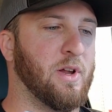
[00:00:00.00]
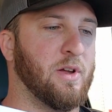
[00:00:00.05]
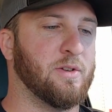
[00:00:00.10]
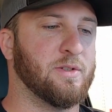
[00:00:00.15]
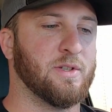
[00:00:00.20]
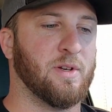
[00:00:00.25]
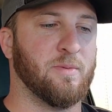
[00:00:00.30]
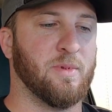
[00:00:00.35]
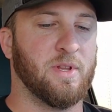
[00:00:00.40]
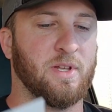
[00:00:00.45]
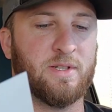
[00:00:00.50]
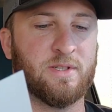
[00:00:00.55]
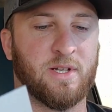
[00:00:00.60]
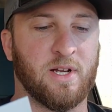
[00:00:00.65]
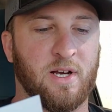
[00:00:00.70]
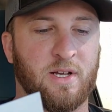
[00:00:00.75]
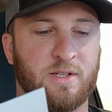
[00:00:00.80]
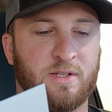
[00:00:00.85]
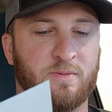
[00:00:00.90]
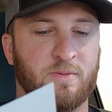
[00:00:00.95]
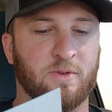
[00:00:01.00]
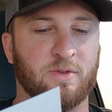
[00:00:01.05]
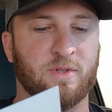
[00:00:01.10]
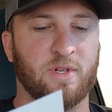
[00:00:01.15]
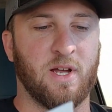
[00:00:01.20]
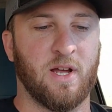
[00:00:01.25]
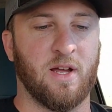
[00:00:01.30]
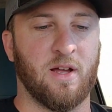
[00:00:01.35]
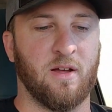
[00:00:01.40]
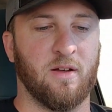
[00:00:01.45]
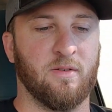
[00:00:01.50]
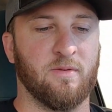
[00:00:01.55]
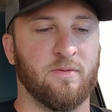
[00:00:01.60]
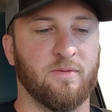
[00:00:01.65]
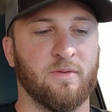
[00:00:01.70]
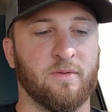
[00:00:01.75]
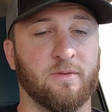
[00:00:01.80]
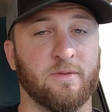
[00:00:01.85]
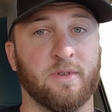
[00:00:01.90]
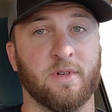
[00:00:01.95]
some of these customers have
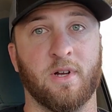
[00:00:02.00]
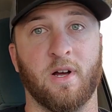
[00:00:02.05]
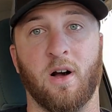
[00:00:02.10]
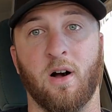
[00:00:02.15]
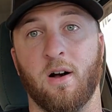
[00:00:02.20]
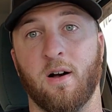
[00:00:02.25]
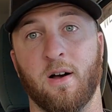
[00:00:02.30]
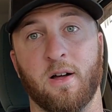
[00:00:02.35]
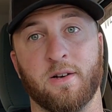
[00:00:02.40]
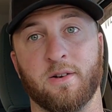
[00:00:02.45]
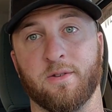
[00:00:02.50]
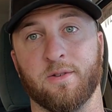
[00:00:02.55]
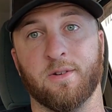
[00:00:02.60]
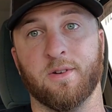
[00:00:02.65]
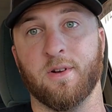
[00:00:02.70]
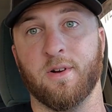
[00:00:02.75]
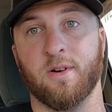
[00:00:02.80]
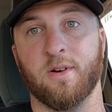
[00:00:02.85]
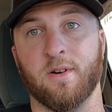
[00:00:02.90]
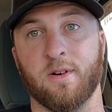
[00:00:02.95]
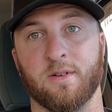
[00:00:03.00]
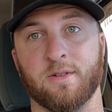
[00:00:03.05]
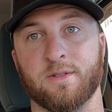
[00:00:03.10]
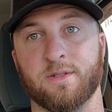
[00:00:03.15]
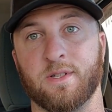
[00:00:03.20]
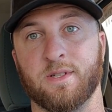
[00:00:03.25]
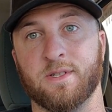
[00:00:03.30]
100 cars,